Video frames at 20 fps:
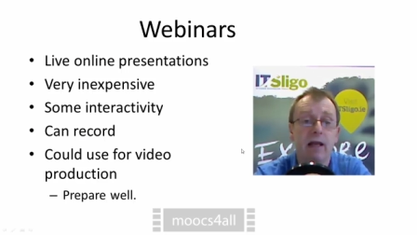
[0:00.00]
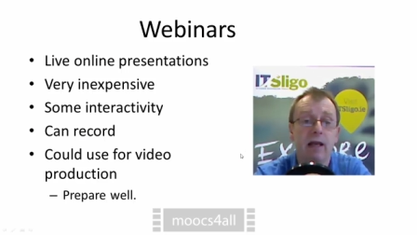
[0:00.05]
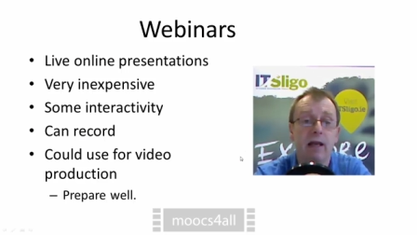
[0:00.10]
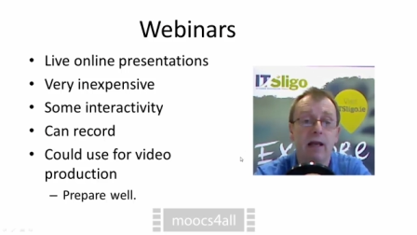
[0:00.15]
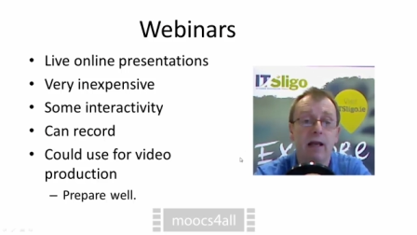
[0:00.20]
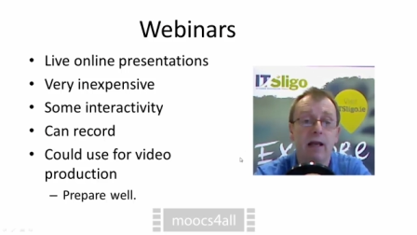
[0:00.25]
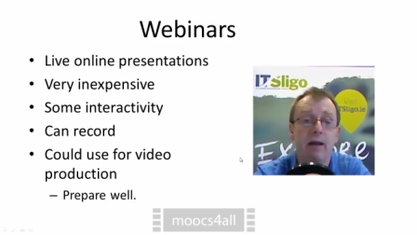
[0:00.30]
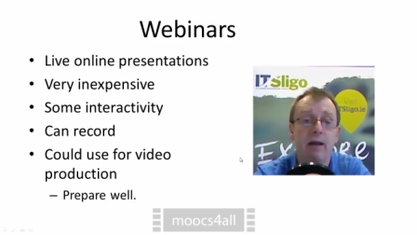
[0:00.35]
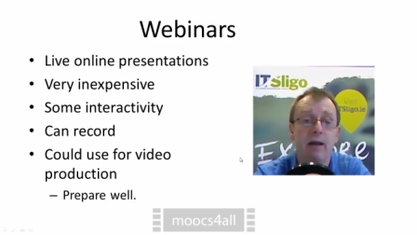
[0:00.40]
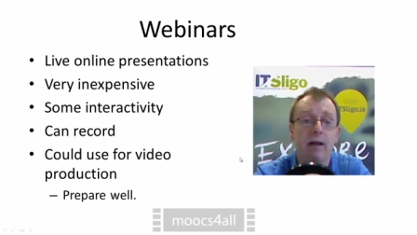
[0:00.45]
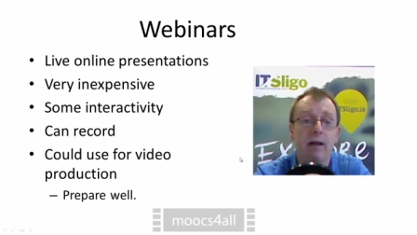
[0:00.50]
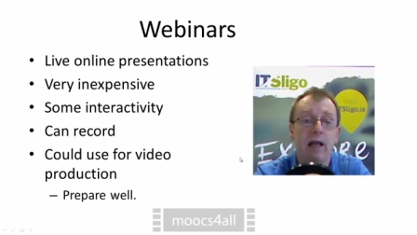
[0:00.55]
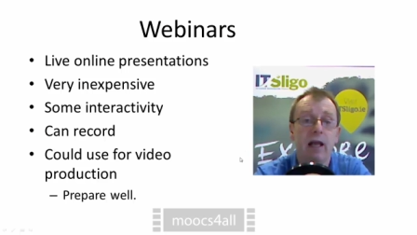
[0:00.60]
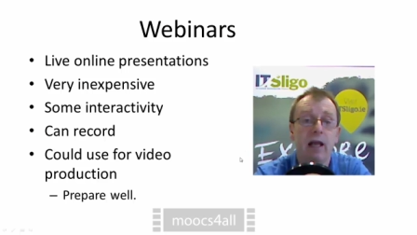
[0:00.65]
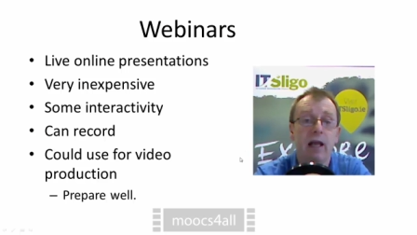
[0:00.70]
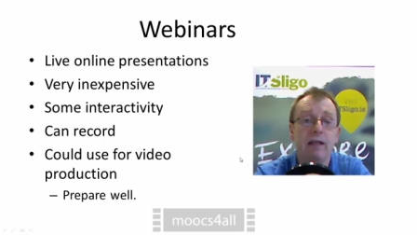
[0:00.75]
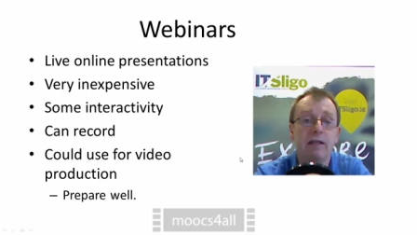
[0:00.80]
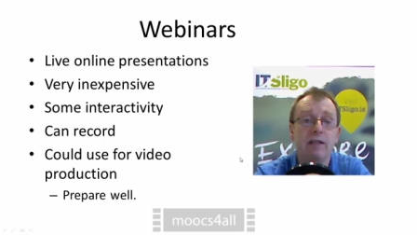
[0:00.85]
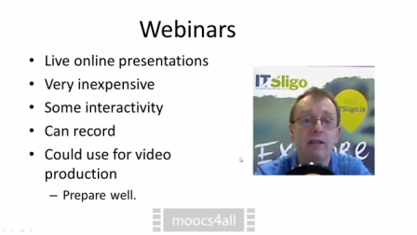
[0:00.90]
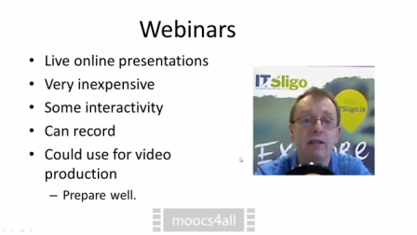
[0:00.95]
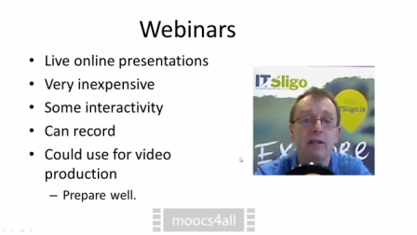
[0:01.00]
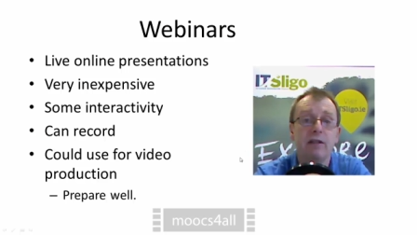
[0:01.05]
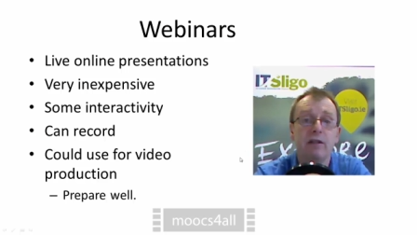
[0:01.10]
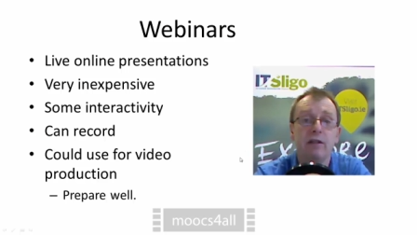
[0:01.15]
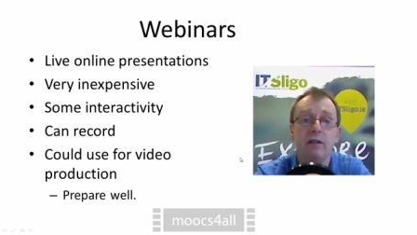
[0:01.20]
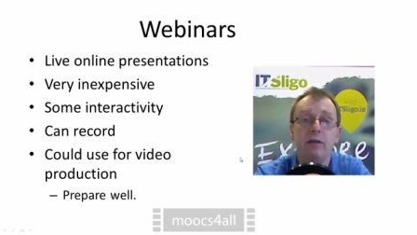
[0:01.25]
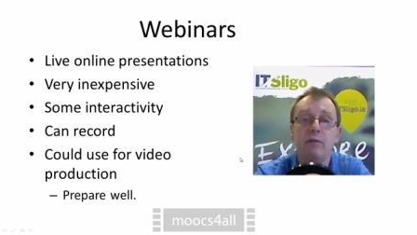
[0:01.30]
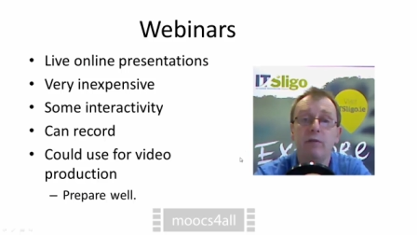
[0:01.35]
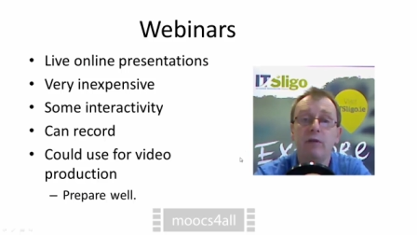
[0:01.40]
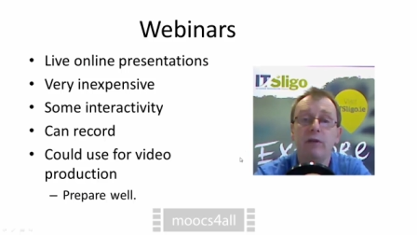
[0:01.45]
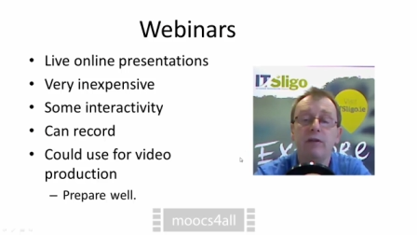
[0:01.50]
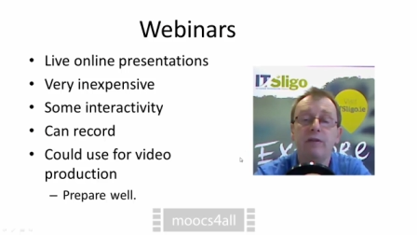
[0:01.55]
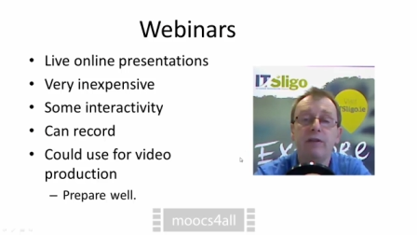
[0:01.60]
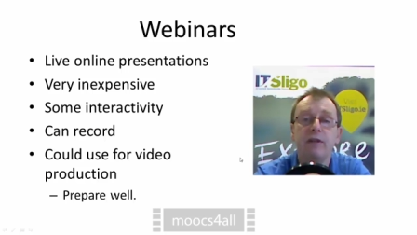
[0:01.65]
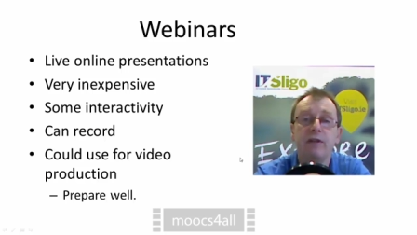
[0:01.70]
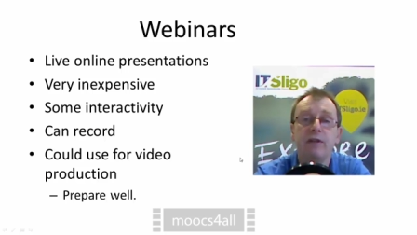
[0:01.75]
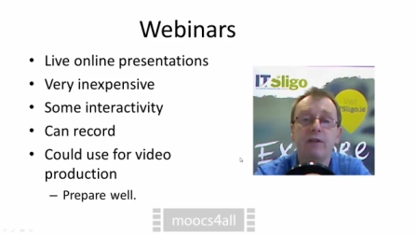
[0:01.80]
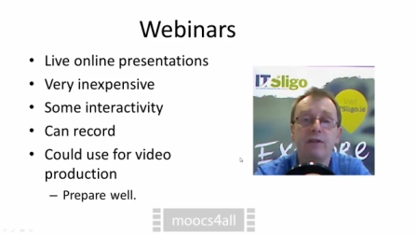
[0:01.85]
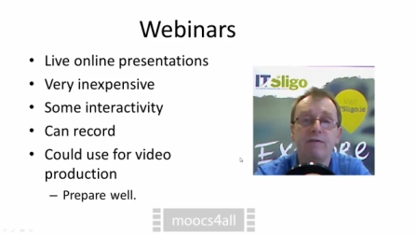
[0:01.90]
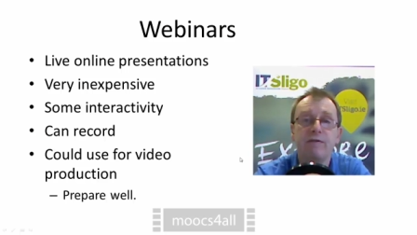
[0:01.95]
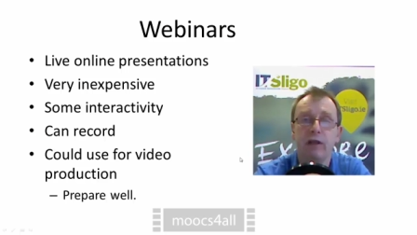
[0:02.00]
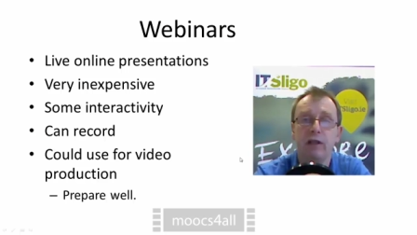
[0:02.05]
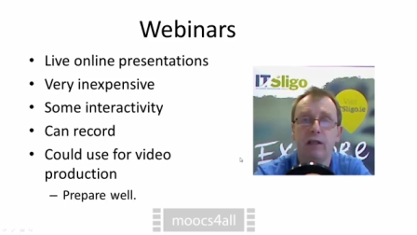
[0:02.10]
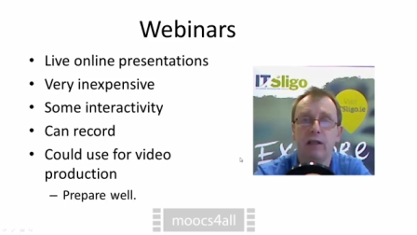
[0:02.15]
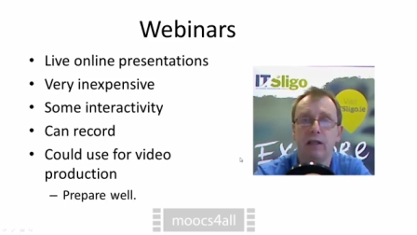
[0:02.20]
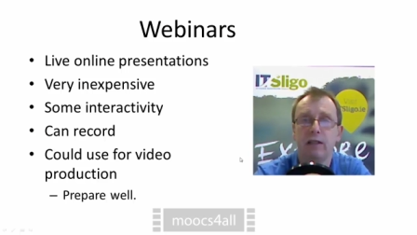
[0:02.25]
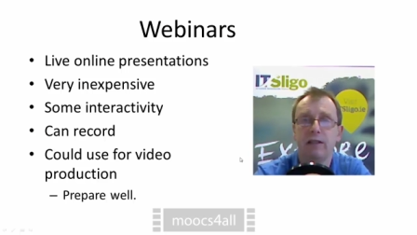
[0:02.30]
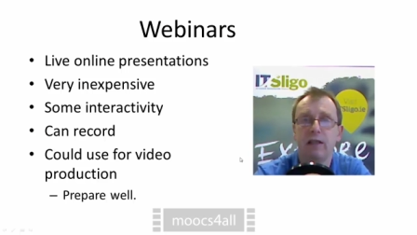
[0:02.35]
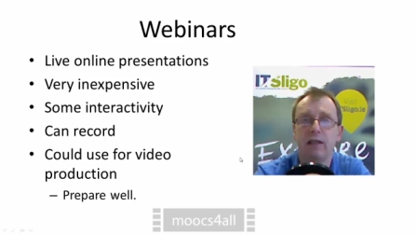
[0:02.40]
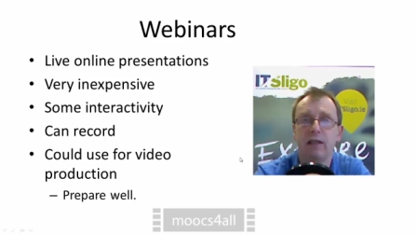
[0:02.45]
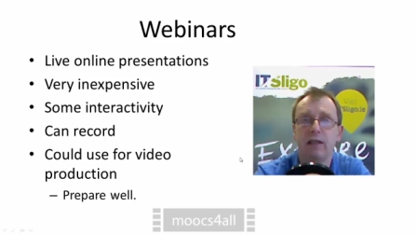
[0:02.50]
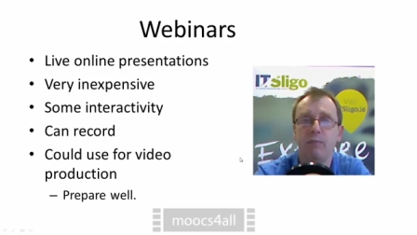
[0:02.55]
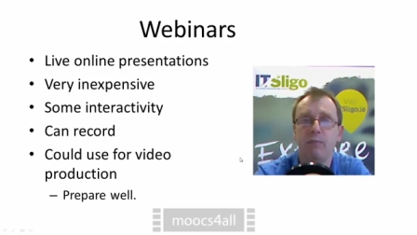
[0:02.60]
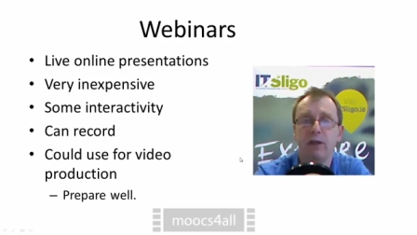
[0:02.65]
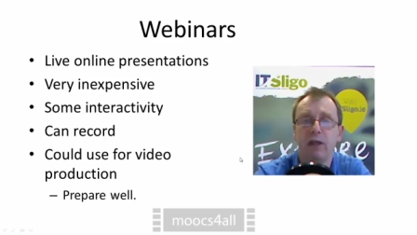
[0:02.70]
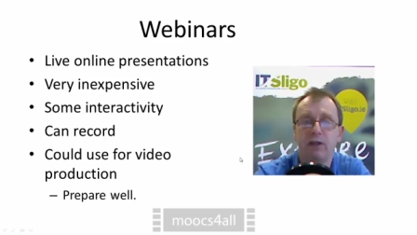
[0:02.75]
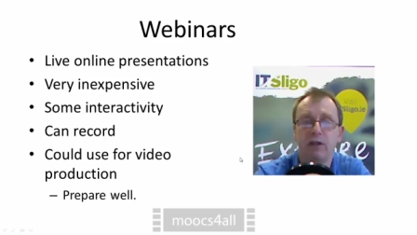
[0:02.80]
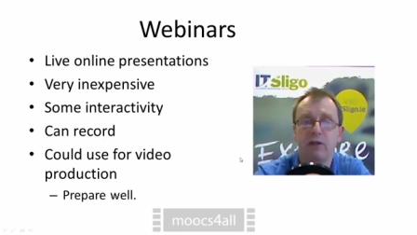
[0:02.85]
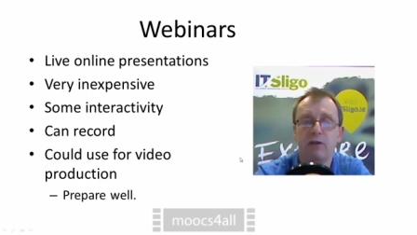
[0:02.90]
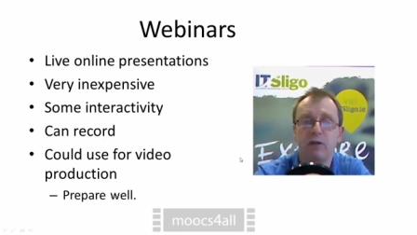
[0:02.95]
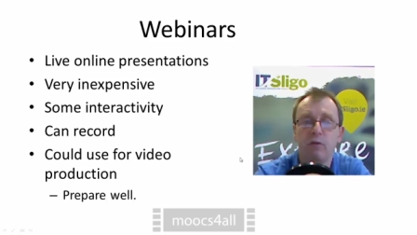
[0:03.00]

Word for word: uh, and there's very little temptation